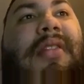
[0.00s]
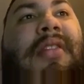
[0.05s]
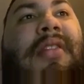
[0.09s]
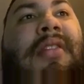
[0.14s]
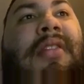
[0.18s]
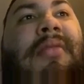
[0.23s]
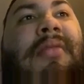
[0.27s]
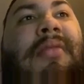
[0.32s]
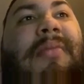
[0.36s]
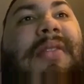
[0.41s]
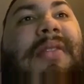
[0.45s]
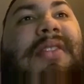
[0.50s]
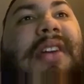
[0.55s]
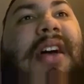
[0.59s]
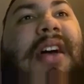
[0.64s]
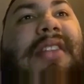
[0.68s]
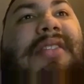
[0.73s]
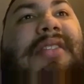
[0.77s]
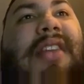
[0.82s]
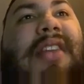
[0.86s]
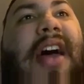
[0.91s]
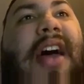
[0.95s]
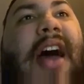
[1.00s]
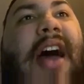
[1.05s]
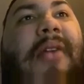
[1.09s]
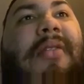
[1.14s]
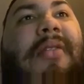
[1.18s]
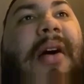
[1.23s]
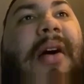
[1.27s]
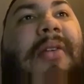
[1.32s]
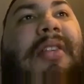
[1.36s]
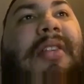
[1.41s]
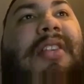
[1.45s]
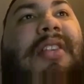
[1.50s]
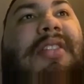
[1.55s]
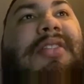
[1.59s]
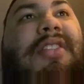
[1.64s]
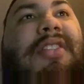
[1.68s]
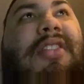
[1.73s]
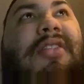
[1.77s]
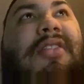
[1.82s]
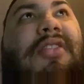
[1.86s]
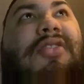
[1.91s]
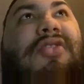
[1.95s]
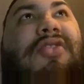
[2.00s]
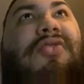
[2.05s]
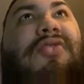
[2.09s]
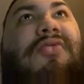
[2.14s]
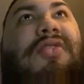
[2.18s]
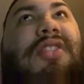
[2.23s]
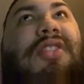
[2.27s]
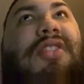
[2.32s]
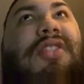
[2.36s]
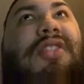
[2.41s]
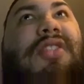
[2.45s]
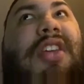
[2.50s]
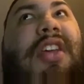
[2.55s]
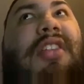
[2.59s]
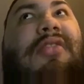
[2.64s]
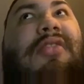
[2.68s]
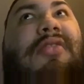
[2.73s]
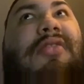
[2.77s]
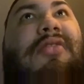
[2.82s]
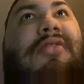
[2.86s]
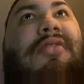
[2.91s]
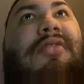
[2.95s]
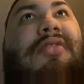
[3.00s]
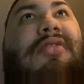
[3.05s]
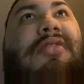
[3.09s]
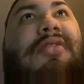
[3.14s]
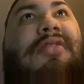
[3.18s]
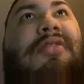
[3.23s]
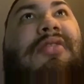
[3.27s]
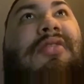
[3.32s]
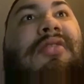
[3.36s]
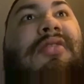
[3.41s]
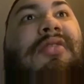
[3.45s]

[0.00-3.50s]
Besides that, I would consider Drew Sanders.